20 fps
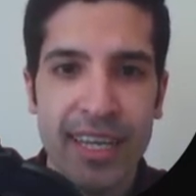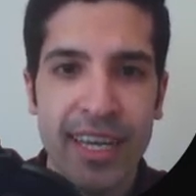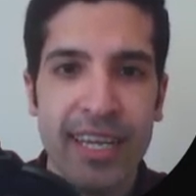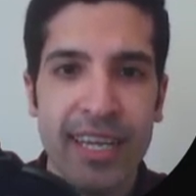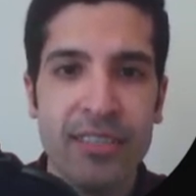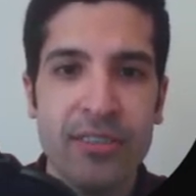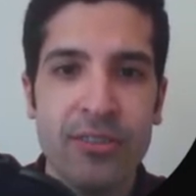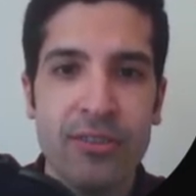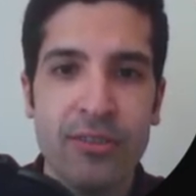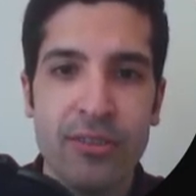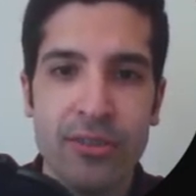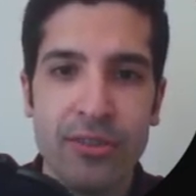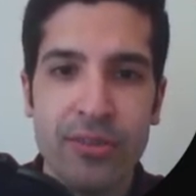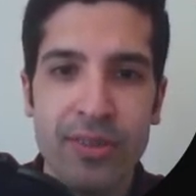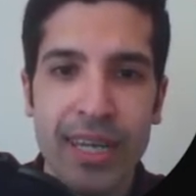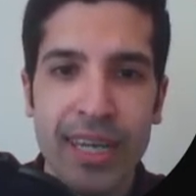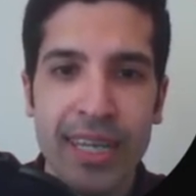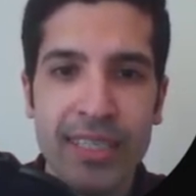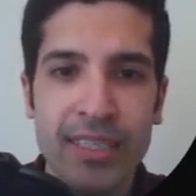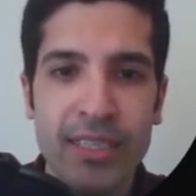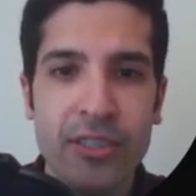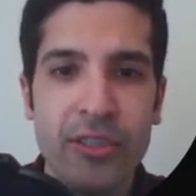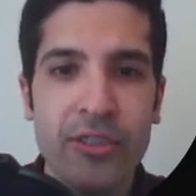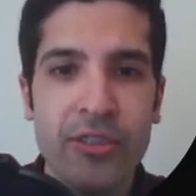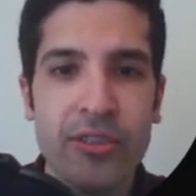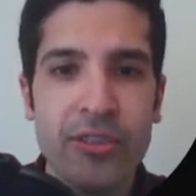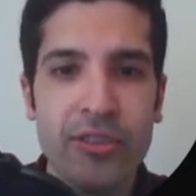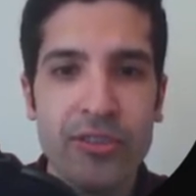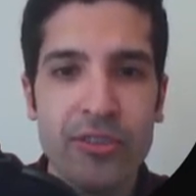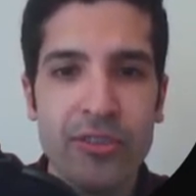and to do that, you
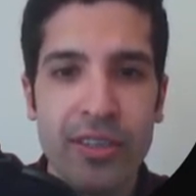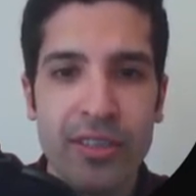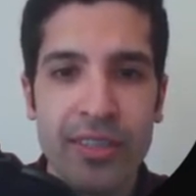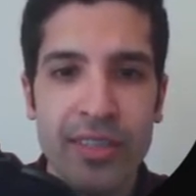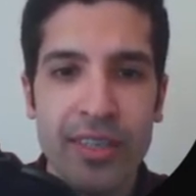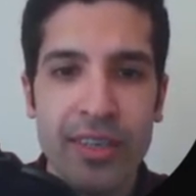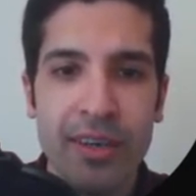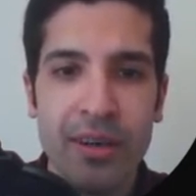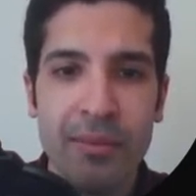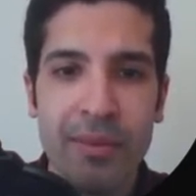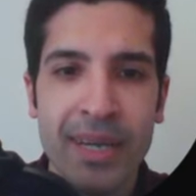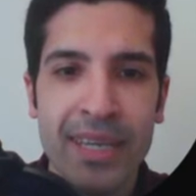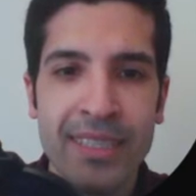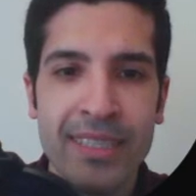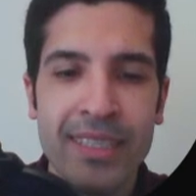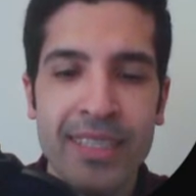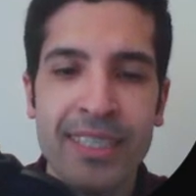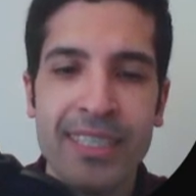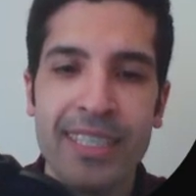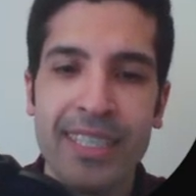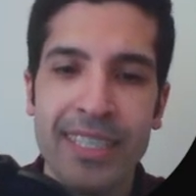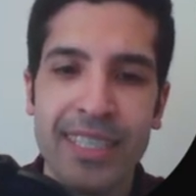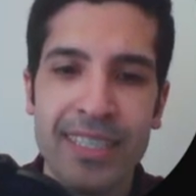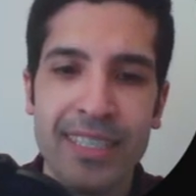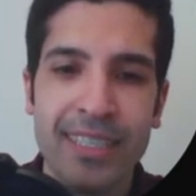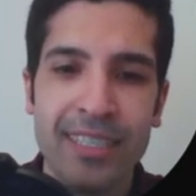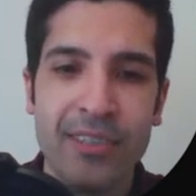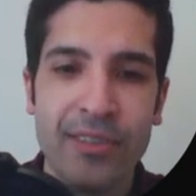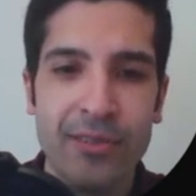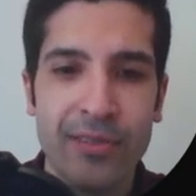should run the command
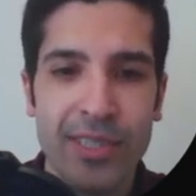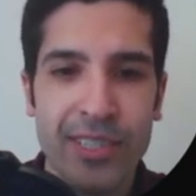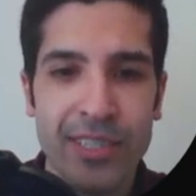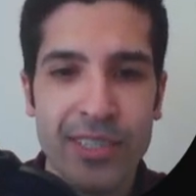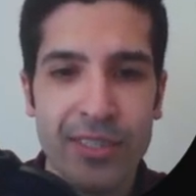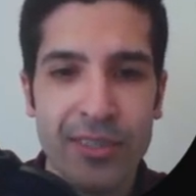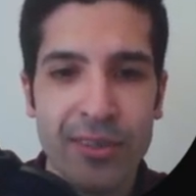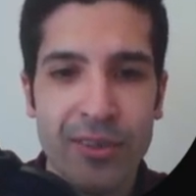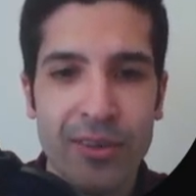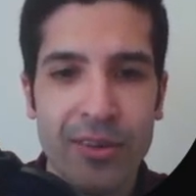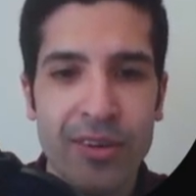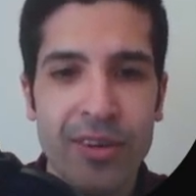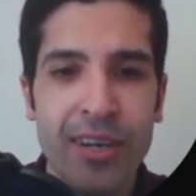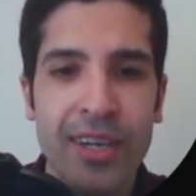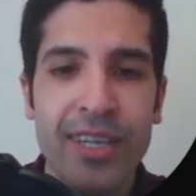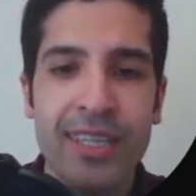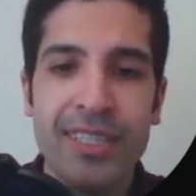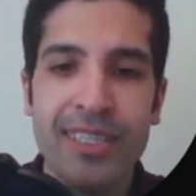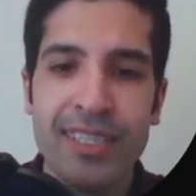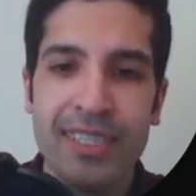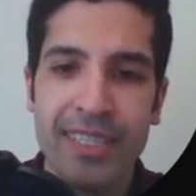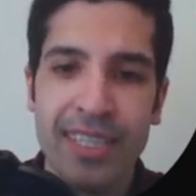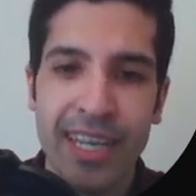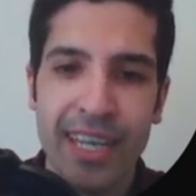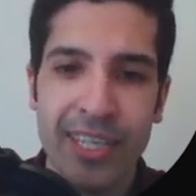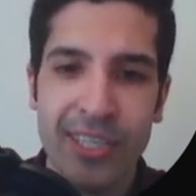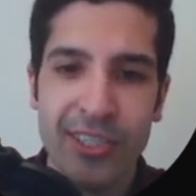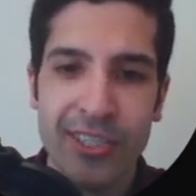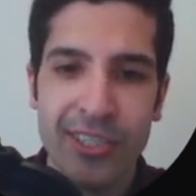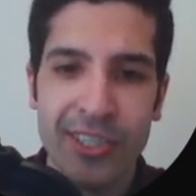git restore
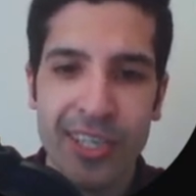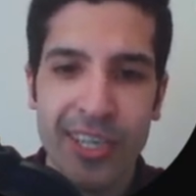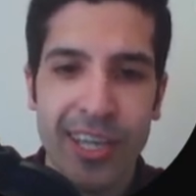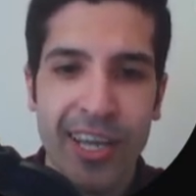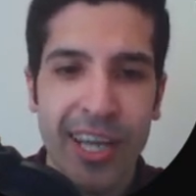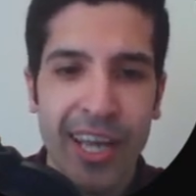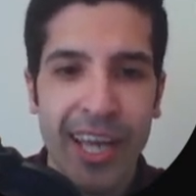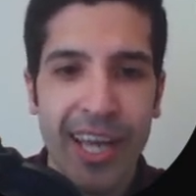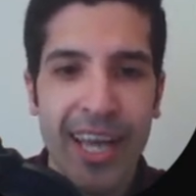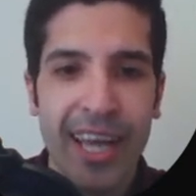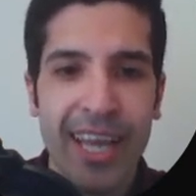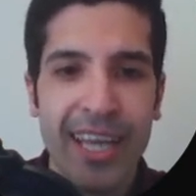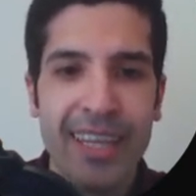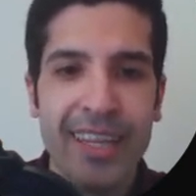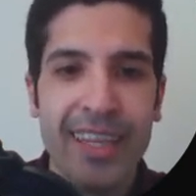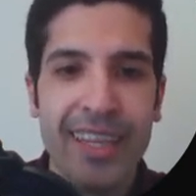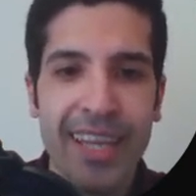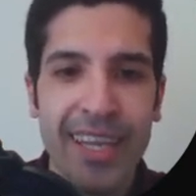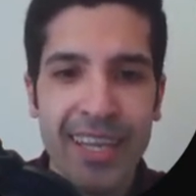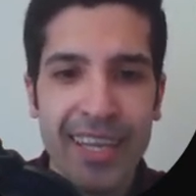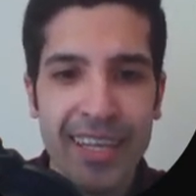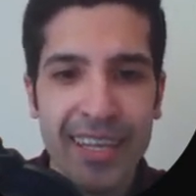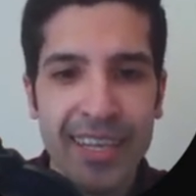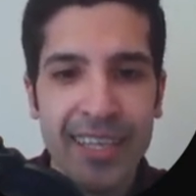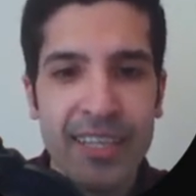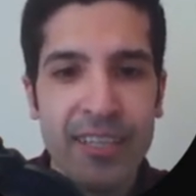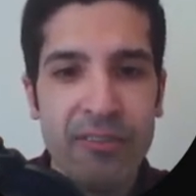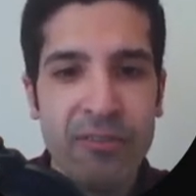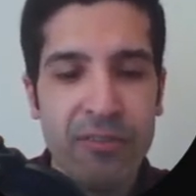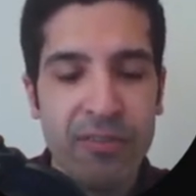staged, and then
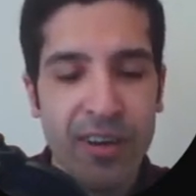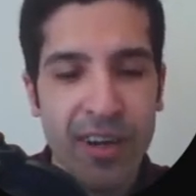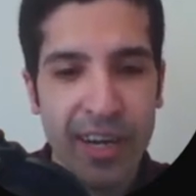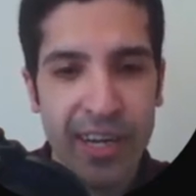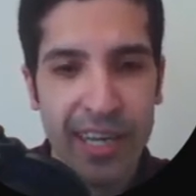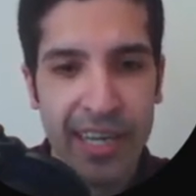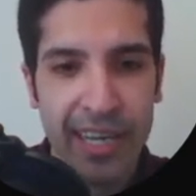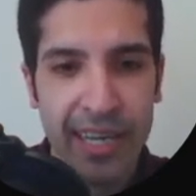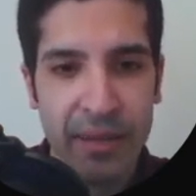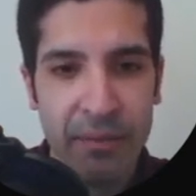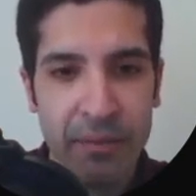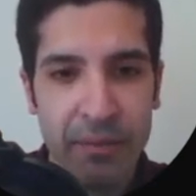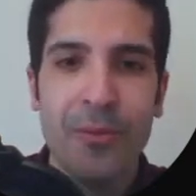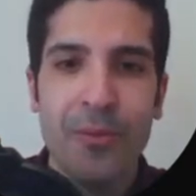the file name.